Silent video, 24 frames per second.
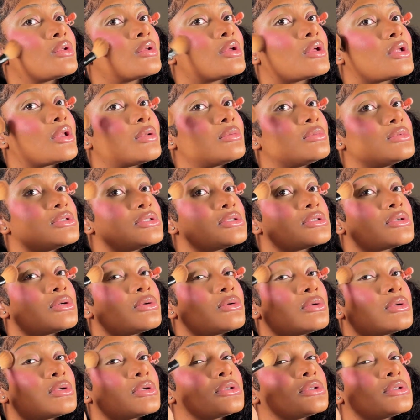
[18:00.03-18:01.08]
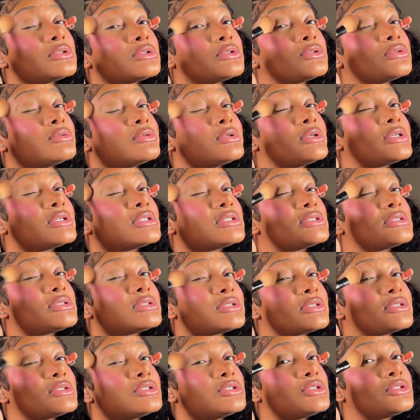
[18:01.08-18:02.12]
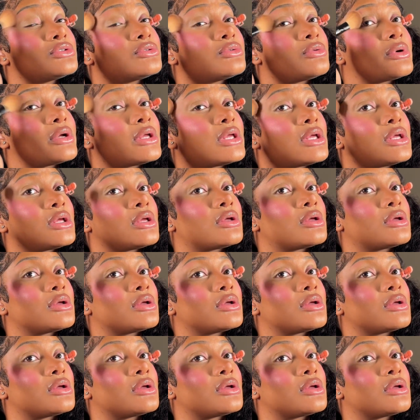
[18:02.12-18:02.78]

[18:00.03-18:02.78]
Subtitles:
And I'm just going to accentuate